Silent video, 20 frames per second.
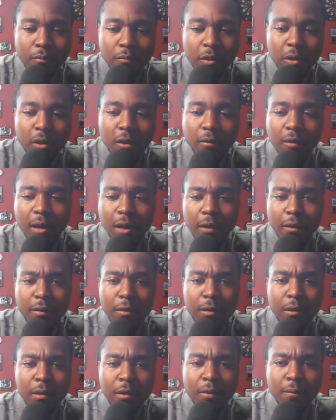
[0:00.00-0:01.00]
You know, like,
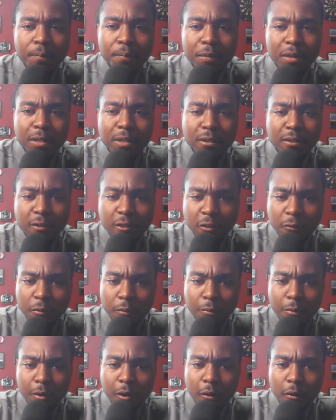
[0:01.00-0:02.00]
this is the
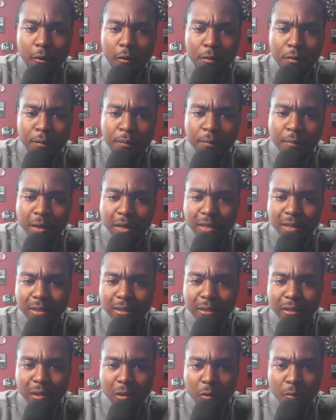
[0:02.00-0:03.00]
Super Bowl. This
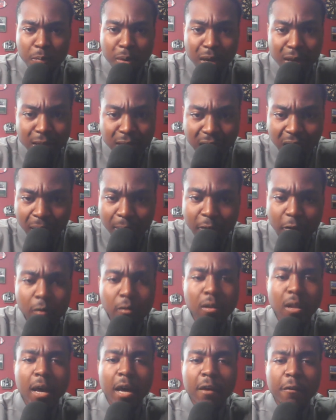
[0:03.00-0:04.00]
is your biggest game of
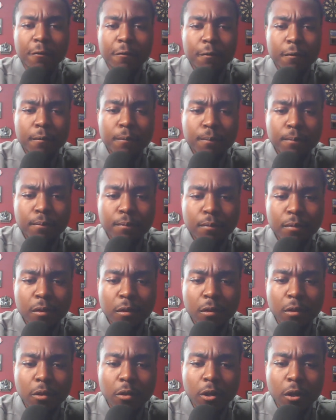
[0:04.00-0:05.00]
your life,
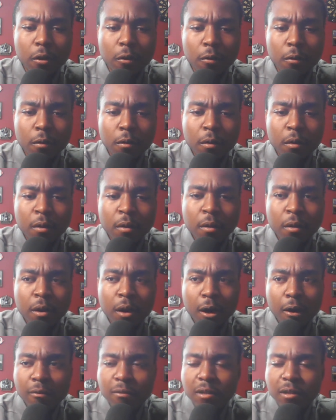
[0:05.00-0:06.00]
you know,
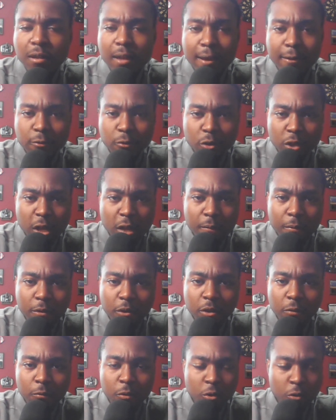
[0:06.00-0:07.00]
other than national
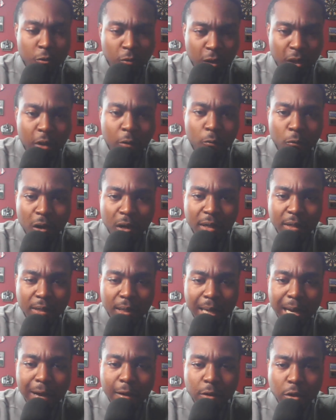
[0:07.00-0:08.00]
championship, which you did win at
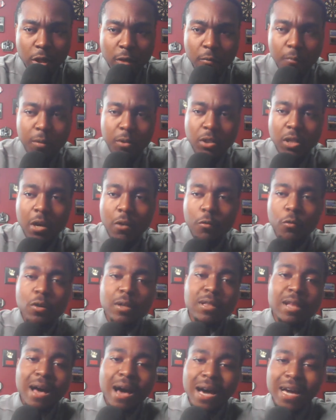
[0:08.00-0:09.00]
the college level, but now
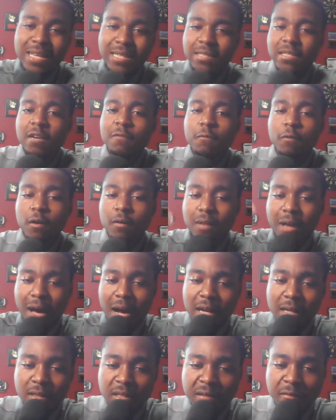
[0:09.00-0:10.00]
you're at the highest level of the
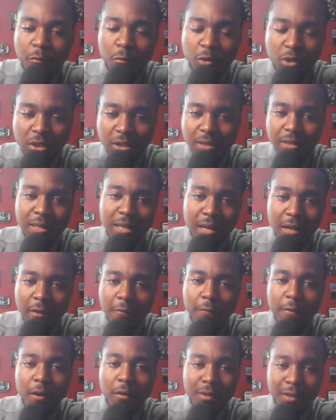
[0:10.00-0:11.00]
highest level, which is the
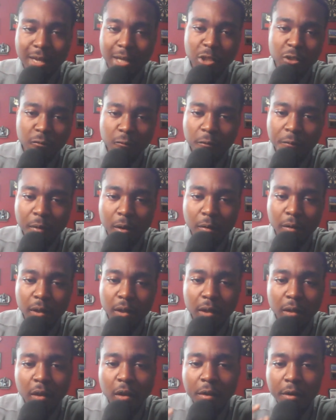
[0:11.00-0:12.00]
NFL, the National Football
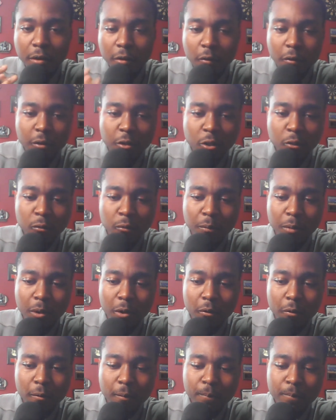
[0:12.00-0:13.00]
League. You're in the Super
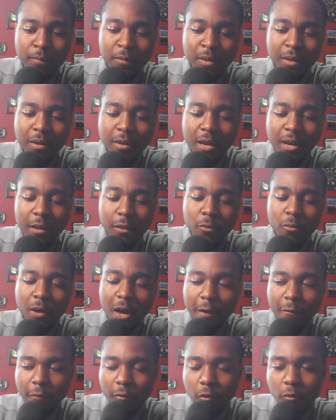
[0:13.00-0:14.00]
Bowl, and you
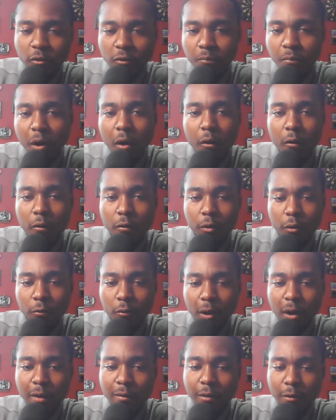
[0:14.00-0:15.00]
have a loose ball on the
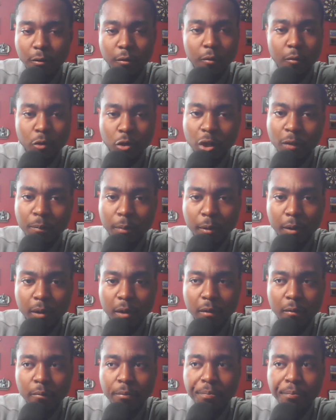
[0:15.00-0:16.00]
ground, and you don't jump
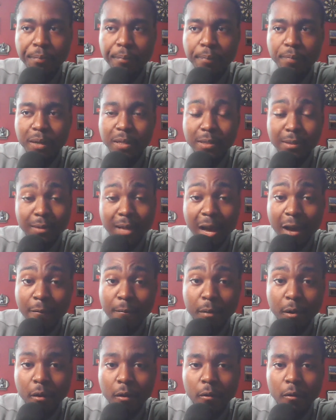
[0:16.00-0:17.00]
on it. That's a
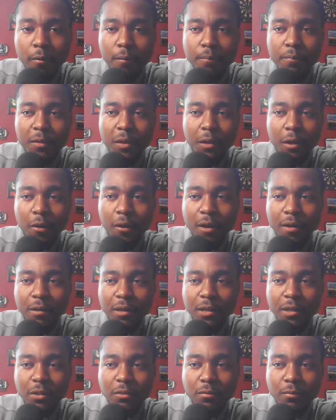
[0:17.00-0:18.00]
live ball, you know,
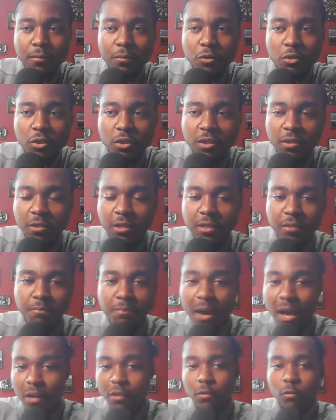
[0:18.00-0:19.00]
and he's
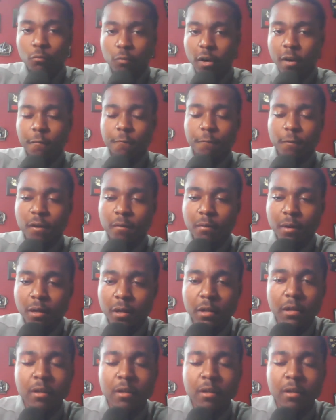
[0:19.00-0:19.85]
backing away from it.